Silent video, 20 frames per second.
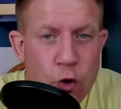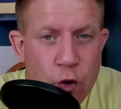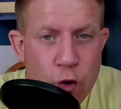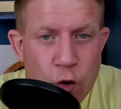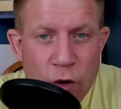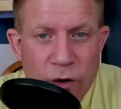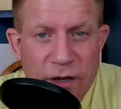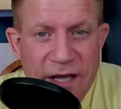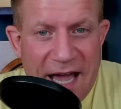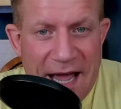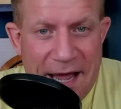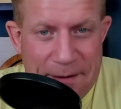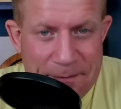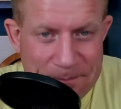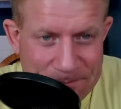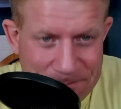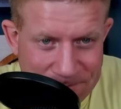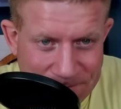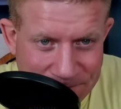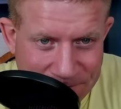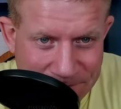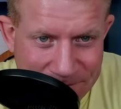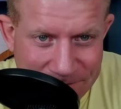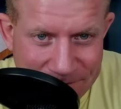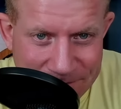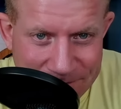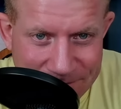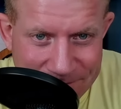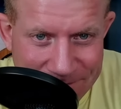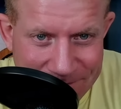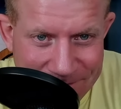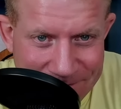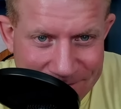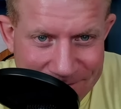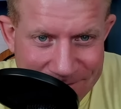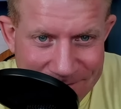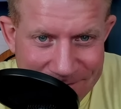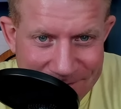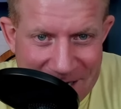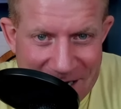Okay.
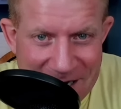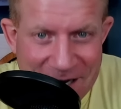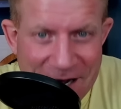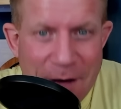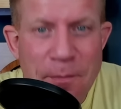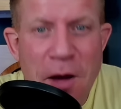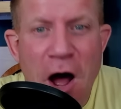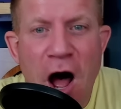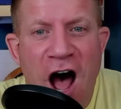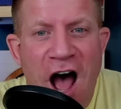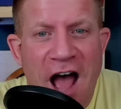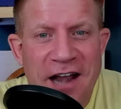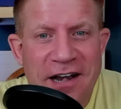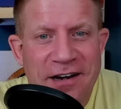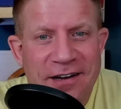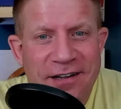Come on.